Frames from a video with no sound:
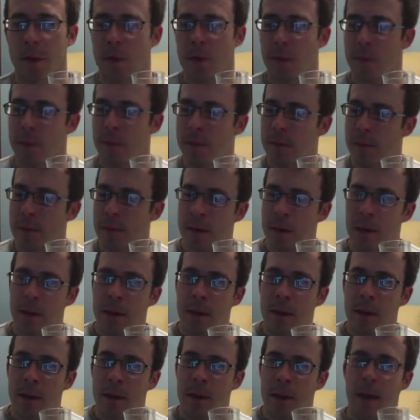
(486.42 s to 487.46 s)

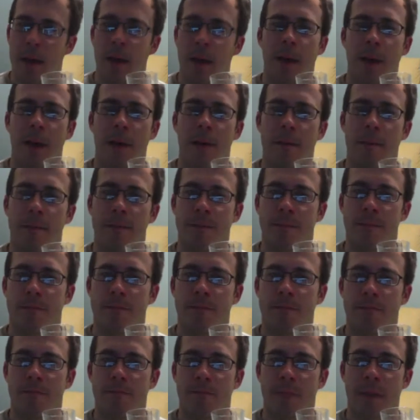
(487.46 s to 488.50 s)
backbone,
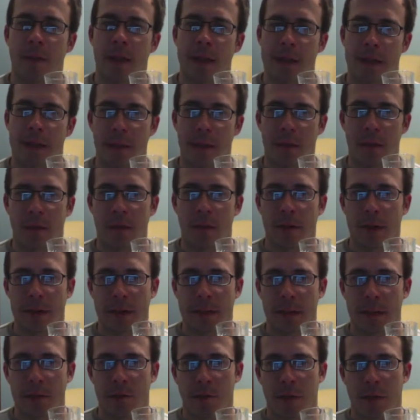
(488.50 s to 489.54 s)
um, like
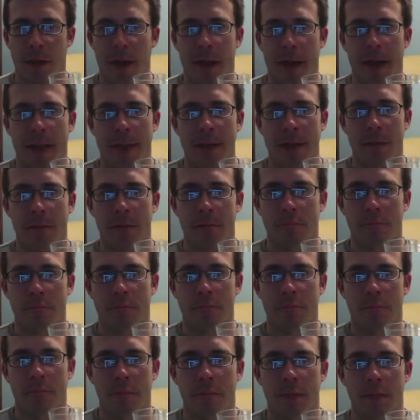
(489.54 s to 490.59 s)
a
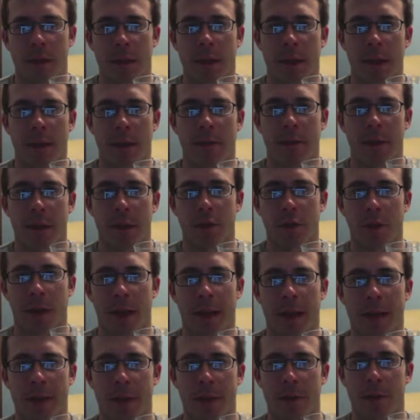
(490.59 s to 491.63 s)
dried kind
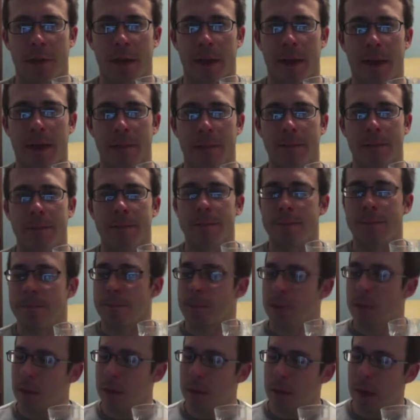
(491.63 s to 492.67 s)
of a dried
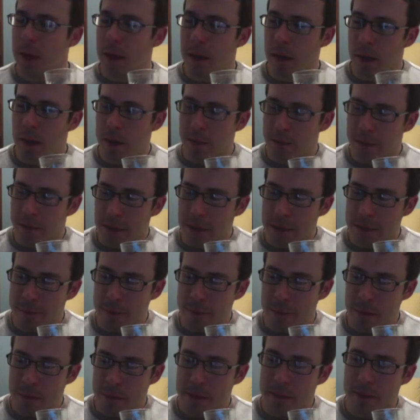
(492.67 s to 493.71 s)
grape
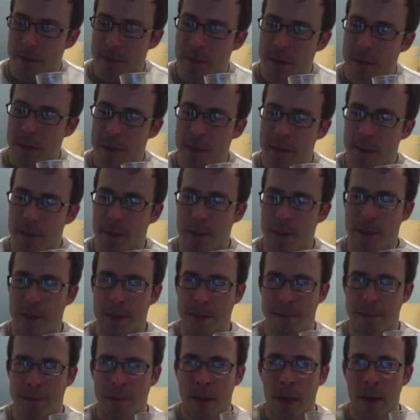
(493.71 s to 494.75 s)
flavor
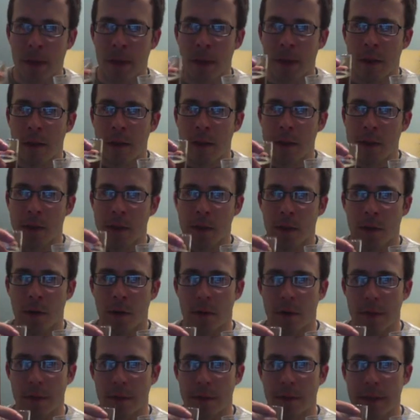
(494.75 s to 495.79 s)
coming.
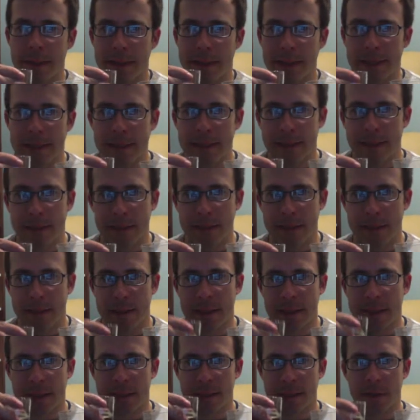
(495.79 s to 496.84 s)
So if I
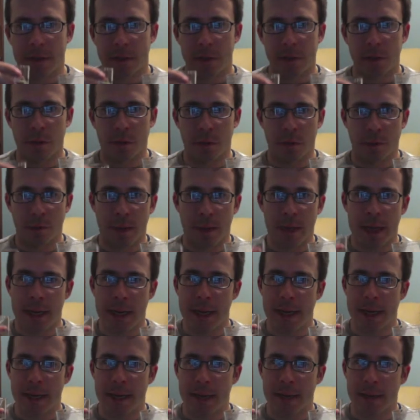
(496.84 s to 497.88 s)
taste this next to
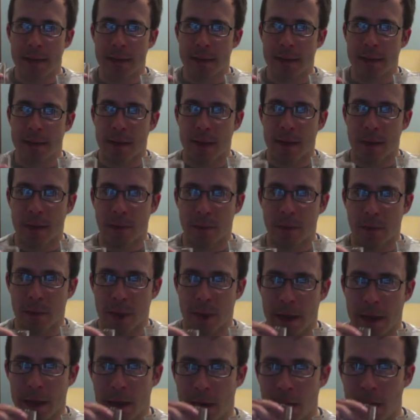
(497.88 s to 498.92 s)
my
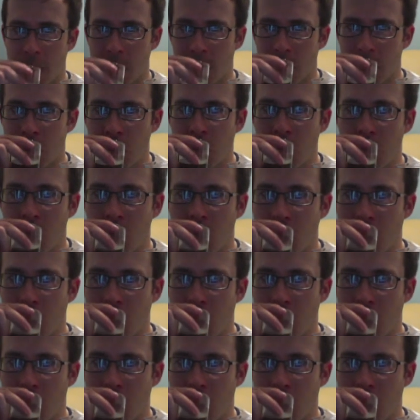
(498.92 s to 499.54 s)
nut brown,